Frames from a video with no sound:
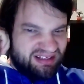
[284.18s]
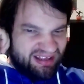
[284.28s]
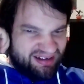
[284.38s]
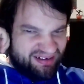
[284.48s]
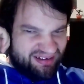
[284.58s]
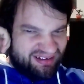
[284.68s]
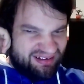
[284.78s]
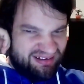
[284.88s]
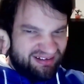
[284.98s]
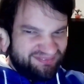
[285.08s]

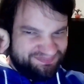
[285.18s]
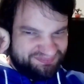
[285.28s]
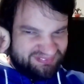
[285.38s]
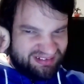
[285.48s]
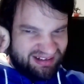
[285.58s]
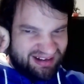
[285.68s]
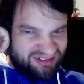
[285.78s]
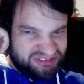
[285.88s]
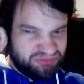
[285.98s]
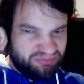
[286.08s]
I
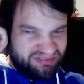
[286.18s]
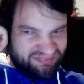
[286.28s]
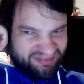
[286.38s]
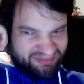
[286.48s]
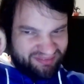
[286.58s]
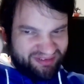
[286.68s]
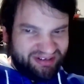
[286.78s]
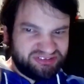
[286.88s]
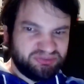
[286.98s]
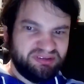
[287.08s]
also
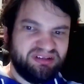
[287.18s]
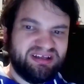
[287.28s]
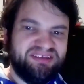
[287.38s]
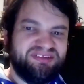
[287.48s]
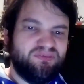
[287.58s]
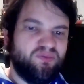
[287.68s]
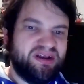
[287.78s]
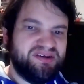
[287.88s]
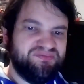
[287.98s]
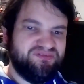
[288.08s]
really like that
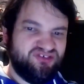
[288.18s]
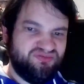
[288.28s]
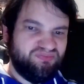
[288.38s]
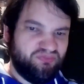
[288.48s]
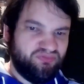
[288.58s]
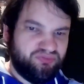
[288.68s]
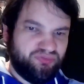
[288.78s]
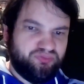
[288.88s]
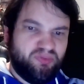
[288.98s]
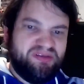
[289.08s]
when
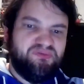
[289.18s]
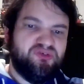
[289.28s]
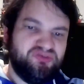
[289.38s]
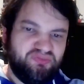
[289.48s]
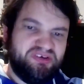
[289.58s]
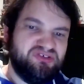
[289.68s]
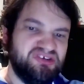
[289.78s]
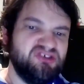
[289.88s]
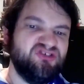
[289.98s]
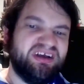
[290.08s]
you
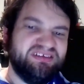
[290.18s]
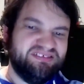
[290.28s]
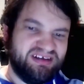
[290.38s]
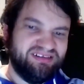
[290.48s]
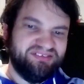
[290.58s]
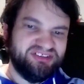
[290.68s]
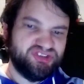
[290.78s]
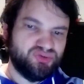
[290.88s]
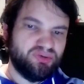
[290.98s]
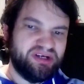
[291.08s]
see Shaka telling this
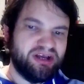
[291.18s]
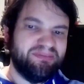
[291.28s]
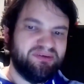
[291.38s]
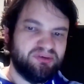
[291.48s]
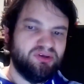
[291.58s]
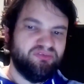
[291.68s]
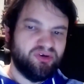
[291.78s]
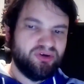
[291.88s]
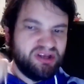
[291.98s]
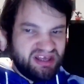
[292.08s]
story about
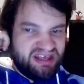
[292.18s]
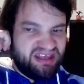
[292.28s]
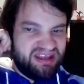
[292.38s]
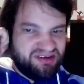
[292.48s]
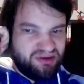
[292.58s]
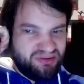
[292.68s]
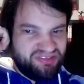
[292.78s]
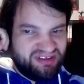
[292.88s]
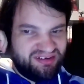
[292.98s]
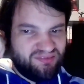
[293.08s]
Clover, he
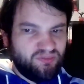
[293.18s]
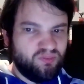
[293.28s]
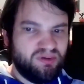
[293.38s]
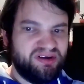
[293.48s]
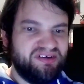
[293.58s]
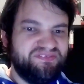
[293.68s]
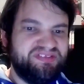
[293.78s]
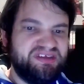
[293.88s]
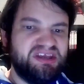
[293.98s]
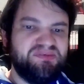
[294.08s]
noted that one
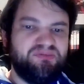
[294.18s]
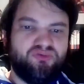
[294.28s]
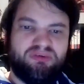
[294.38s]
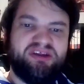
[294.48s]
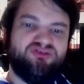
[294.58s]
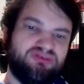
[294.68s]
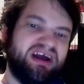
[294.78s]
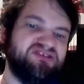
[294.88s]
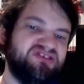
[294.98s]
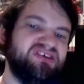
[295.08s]
of the great
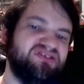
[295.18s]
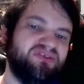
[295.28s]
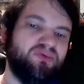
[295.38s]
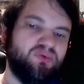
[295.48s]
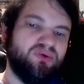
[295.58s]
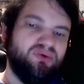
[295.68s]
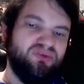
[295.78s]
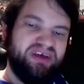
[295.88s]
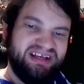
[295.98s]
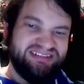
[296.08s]
tragedies of the
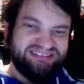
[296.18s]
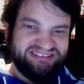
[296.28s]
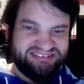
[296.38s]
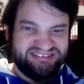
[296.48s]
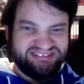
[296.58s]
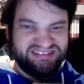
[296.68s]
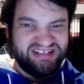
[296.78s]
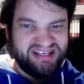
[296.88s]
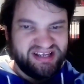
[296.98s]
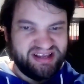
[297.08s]
world as it exists
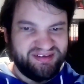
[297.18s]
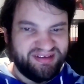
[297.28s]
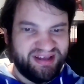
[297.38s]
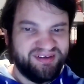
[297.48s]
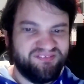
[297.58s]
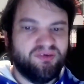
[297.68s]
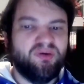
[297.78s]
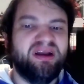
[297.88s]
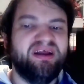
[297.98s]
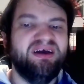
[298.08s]
today, and of
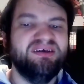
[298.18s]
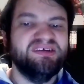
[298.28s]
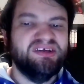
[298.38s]
Ohara,